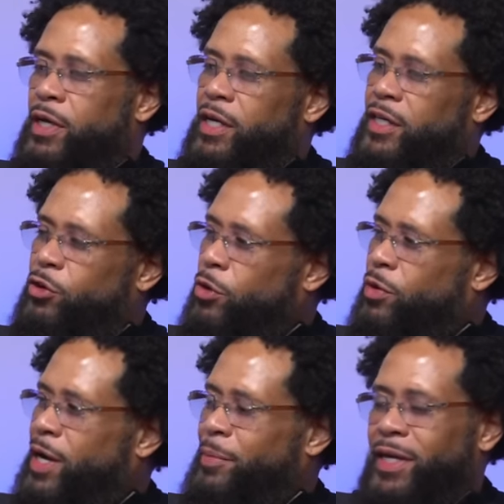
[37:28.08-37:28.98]
you know,
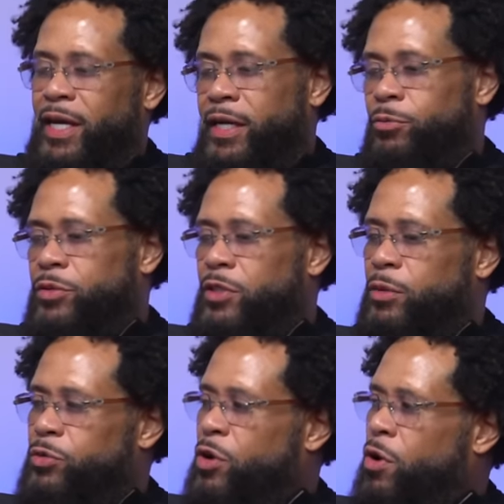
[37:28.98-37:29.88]
coming in, it was it
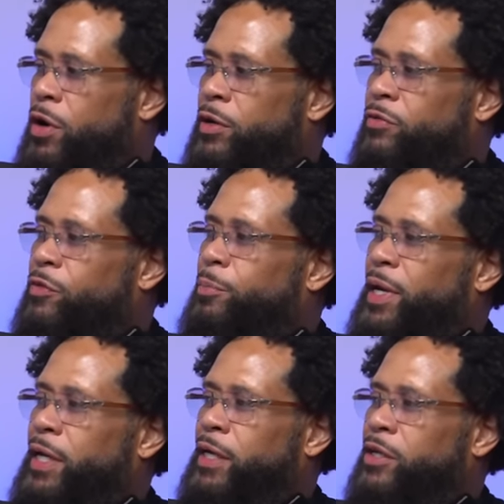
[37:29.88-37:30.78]
was hard for
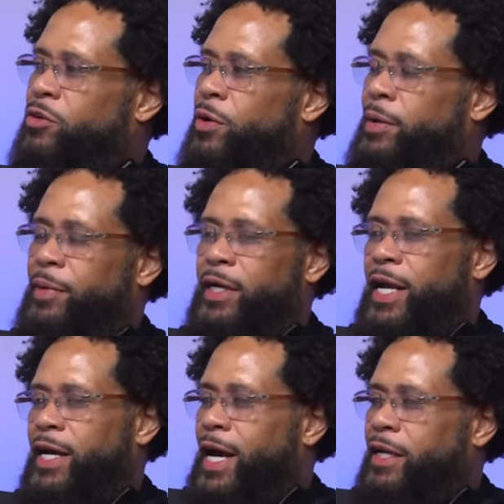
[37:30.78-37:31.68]
me. You know what I mean?
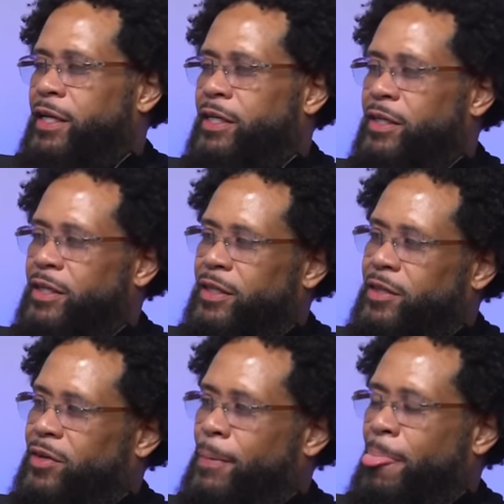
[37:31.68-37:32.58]
Like I didn't
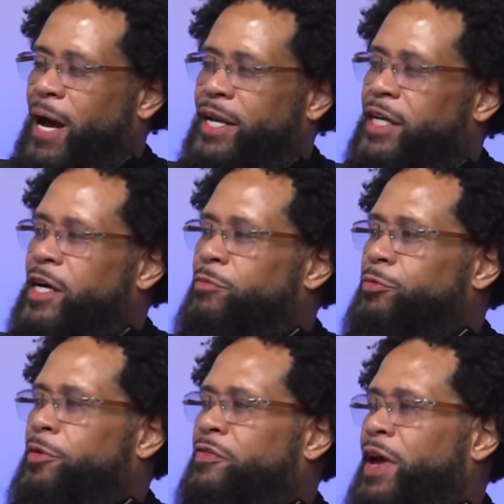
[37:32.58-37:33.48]
I didn't come from
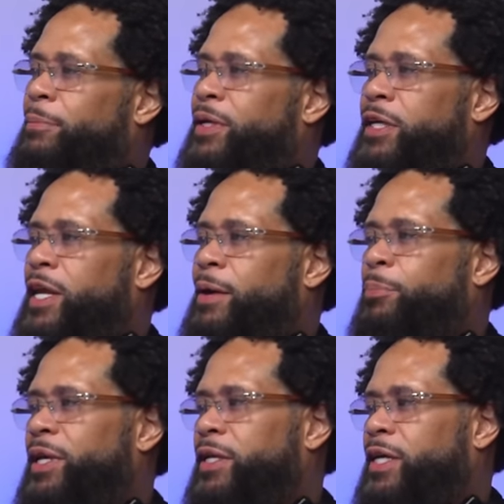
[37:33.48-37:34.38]
a family that had
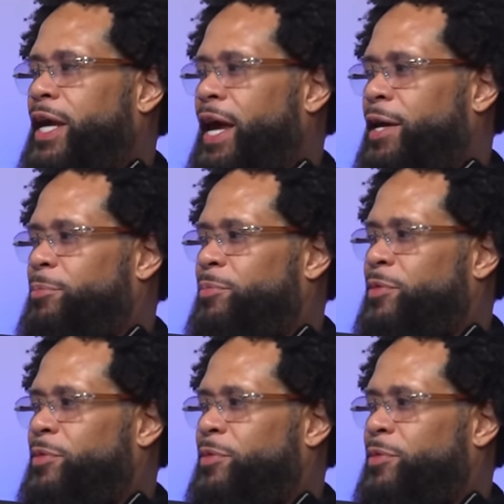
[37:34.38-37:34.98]
been in the game.